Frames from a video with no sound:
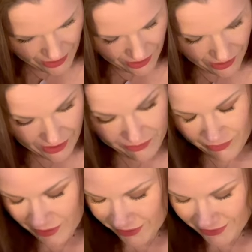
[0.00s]
I have
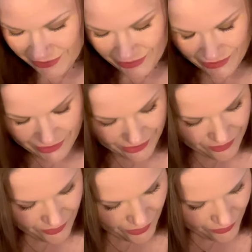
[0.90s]
got to see that
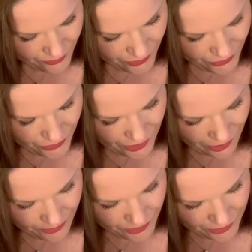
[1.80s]
Devil in your future
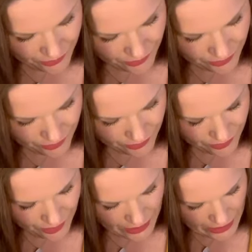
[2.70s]
timeline.
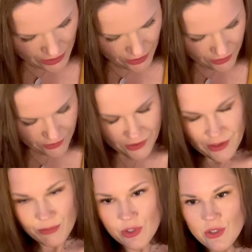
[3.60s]
There's
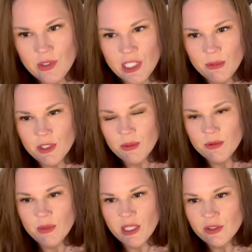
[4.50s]
something you keep
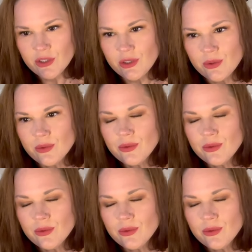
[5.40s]
coming back to